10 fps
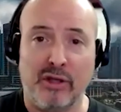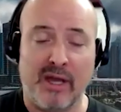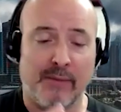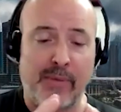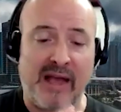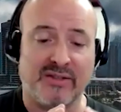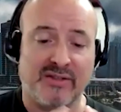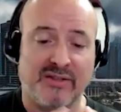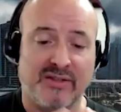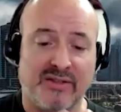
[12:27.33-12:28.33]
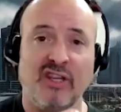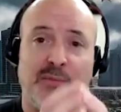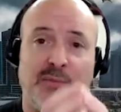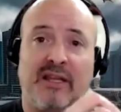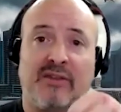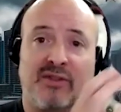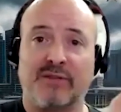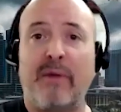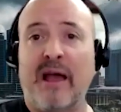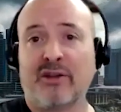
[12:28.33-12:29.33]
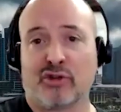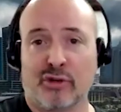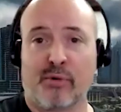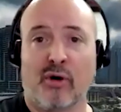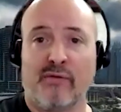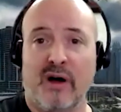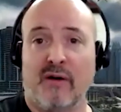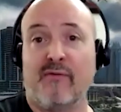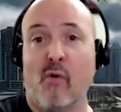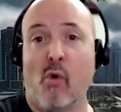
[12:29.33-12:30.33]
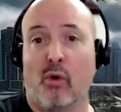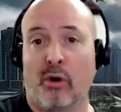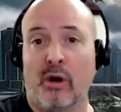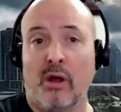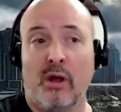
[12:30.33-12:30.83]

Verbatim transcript: You got to pass this achievement and get this badge on your profile for,